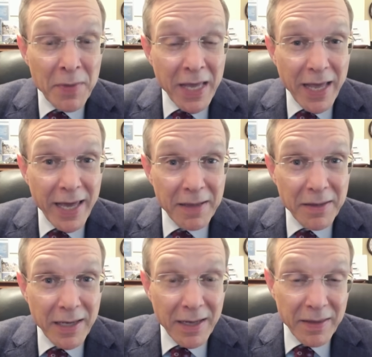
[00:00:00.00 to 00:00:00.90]
and
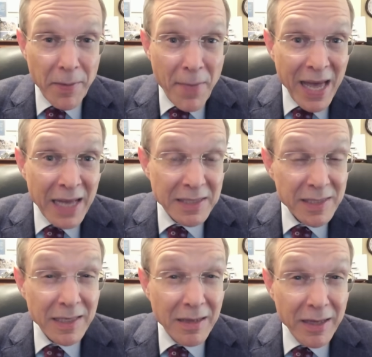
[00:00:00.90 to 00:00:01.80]
the mass is
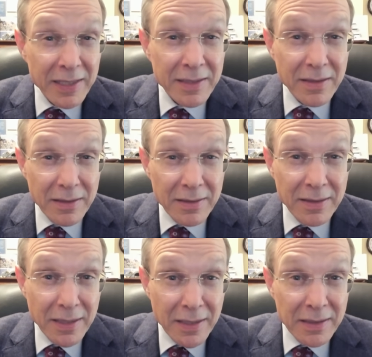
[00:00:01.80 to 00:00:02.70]
at least
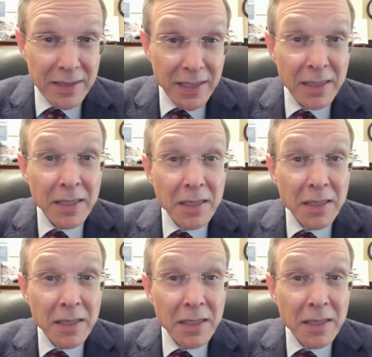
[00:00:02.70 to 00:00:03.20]
30